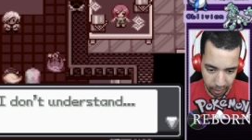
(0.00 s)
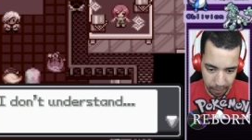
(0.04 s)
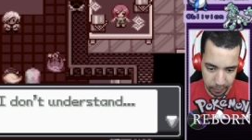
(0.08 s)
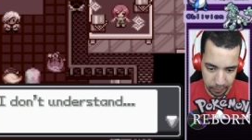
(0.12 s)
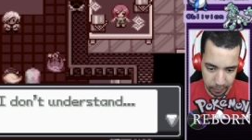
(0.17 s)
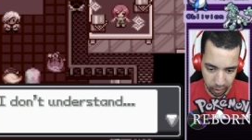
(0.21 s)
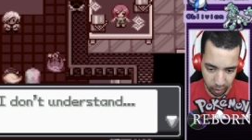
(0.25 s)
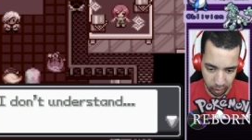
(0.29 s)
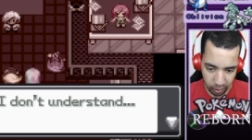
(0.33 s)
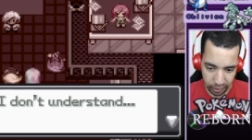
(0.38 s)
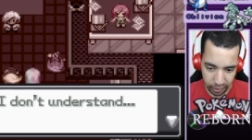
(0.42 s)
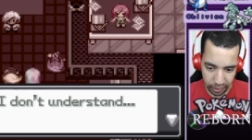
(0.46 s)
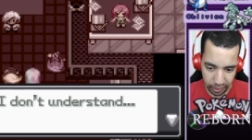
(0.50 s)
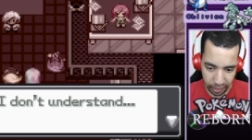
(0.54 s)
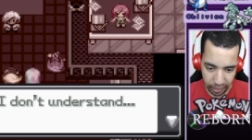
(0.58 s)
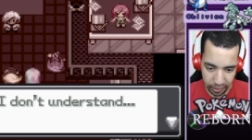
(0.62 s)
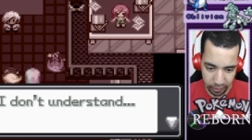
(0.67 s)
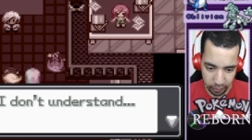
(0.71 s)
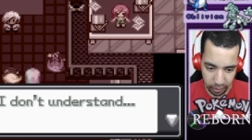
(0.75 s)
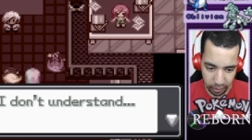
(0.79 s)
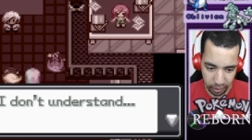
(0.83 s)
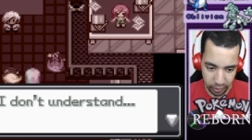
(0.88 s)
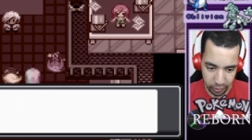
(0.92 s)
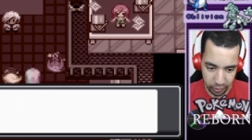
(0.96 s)
I'm sorry, I
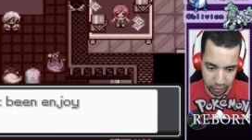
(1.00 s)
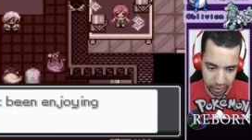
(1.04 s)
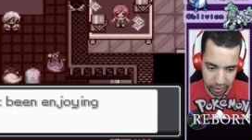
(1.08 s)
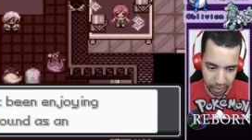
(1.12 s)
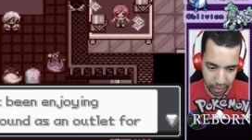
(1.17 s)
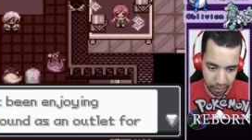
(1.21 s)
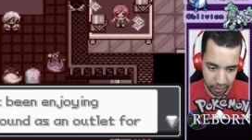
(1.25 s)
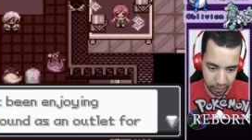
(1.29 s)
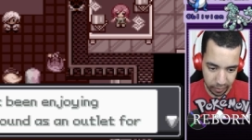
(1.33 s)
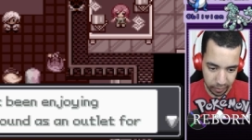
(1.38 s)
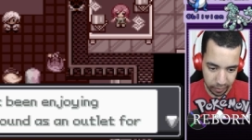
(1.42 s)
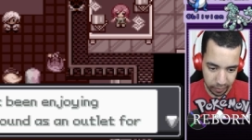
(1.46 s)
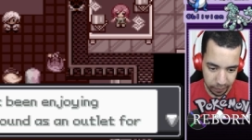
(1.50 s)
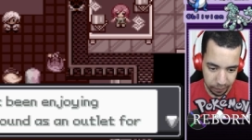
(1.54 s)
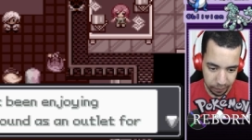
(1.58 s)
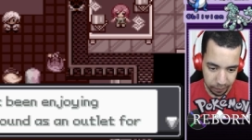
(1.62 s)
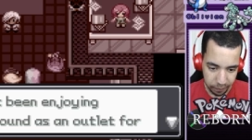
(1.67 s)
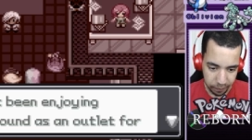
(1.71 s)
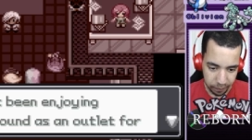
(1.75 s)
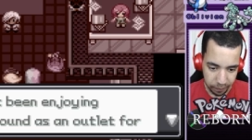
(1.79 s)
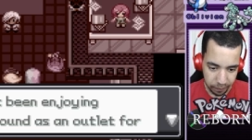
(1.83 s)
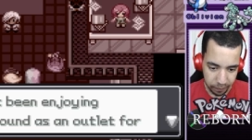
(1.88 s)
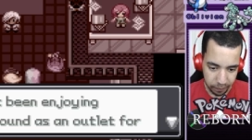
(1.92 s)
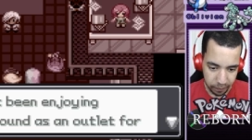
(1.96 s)
don't understand.
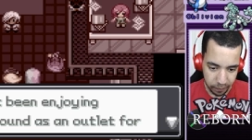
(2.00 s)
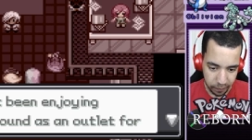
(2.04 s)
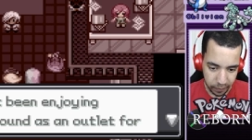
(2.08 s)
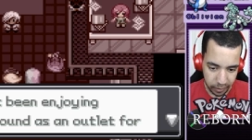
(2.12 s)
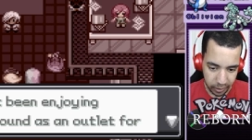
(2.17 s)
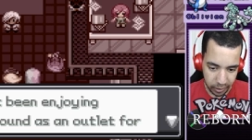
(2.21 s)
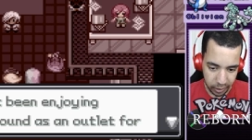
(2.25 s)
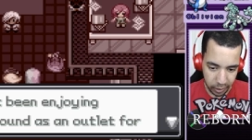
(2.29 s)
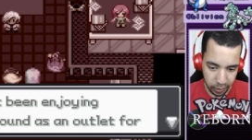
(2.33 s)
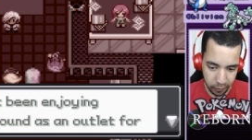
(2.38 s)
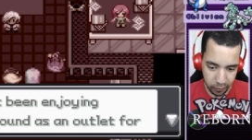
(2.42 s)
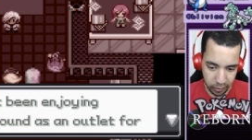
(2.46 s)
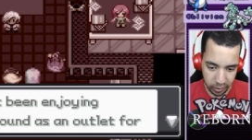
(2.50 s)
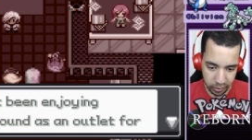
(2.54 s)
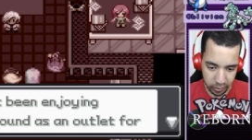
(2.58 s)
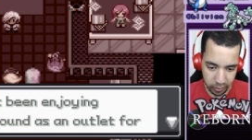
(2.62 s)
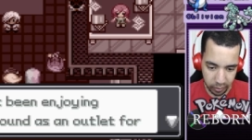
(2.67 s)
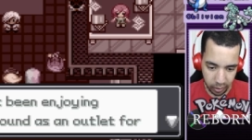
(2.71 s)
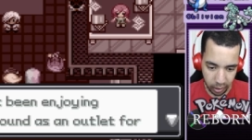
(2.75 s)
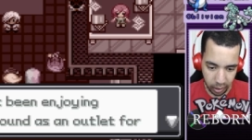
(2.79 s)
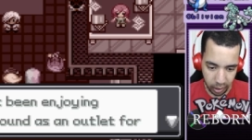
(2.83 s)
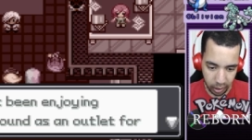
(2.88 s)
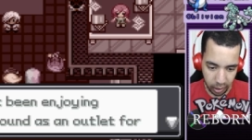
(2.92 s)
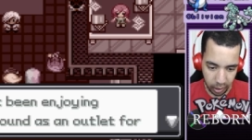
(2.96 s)
You've
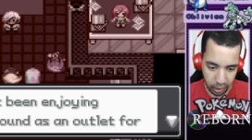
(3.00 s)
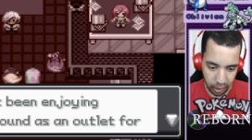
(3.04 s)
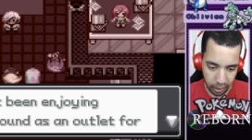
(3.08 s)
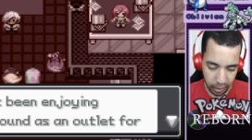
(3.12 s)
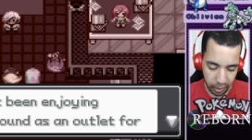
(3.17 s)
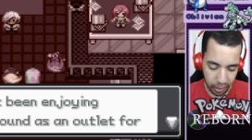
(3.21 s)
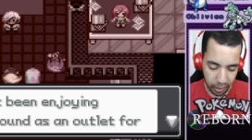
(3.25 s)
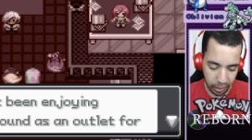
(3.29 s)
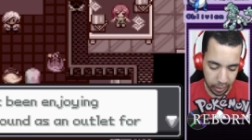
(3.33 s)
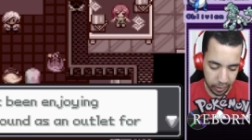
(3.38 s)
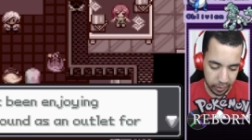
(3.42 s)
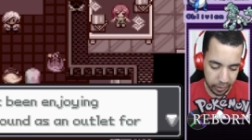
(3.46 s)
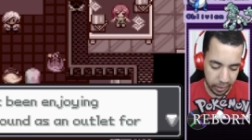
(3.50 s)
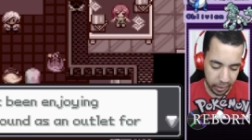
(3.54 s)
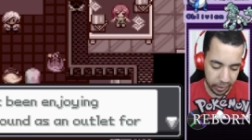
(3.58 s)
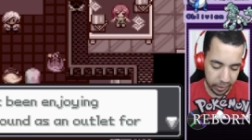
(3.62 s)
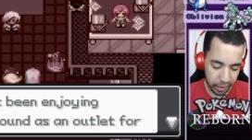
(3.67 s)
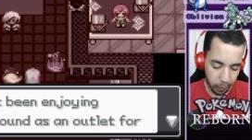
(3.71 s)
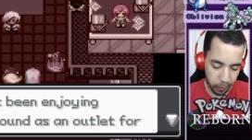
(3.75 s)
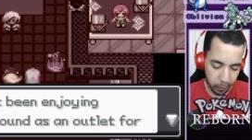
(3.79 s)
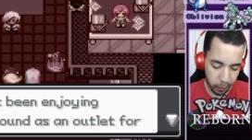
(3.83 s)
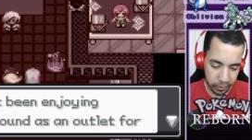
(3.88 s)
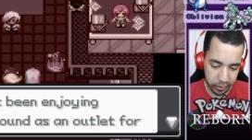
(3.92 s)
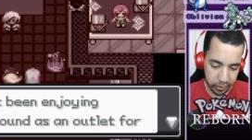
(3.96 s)
just uh I think
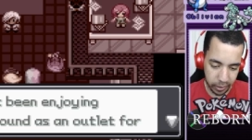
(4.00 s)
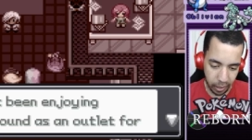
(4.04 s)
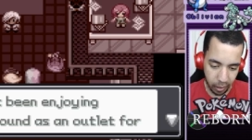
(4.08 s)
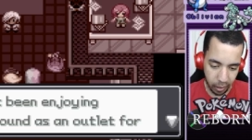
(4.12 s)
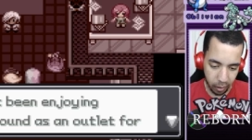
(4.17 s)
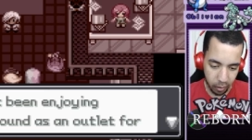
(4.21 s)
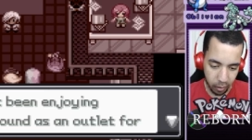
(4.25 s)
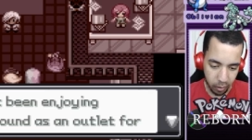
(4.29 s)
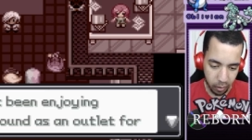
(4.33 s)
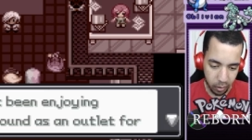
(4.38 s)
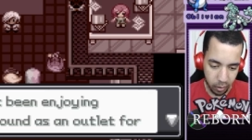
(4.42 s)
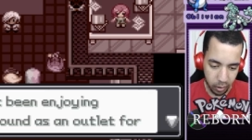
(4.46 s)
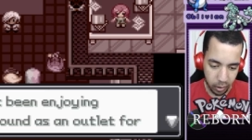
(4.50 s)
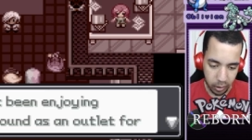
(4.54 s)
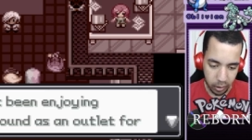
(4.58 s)
that was Zell.